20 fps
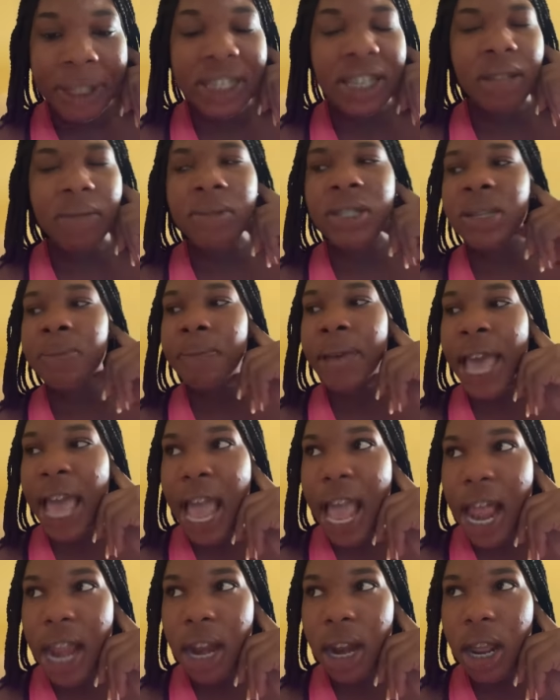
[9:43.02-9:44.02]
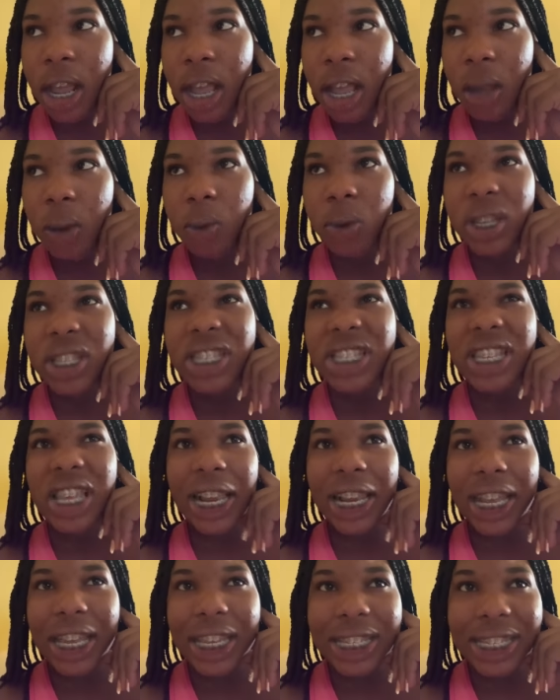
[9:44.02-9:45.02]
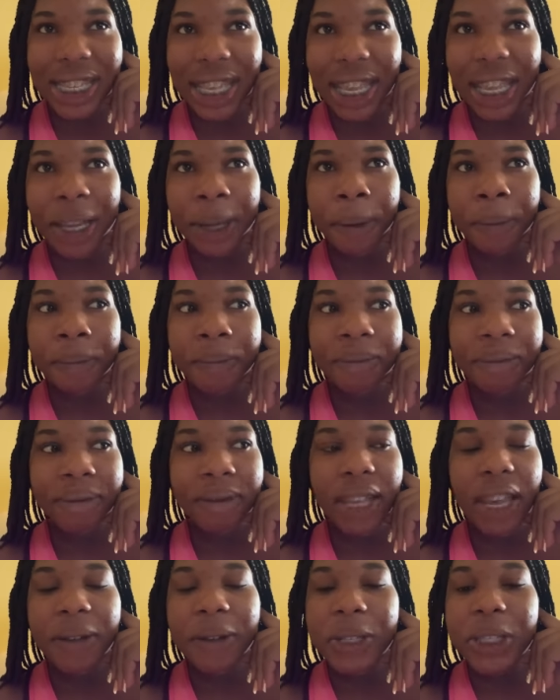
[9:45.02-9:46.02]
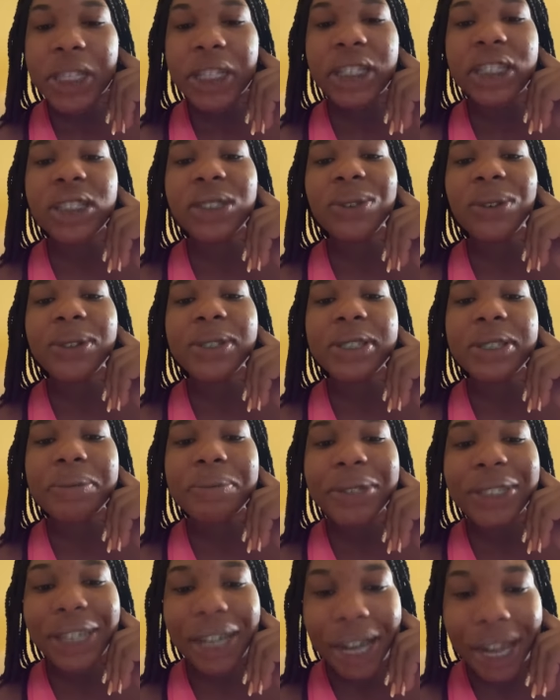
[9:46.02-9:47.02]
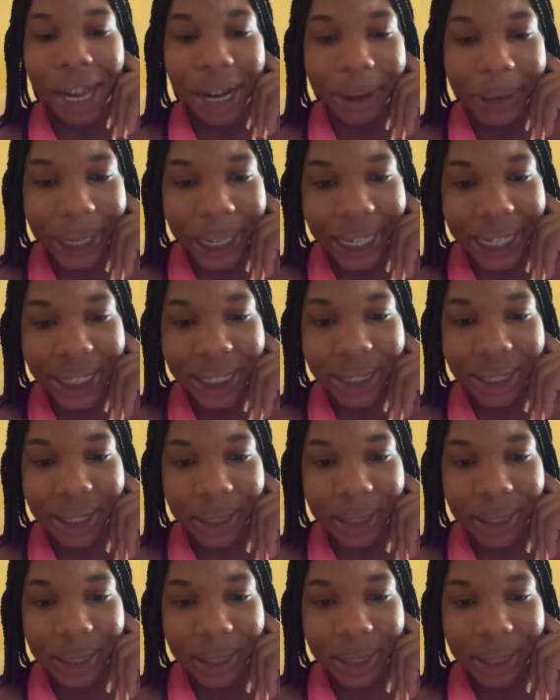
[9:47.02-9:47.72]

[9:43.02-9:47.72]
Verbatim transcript: some smile, which tell yourself everything is going to be alright.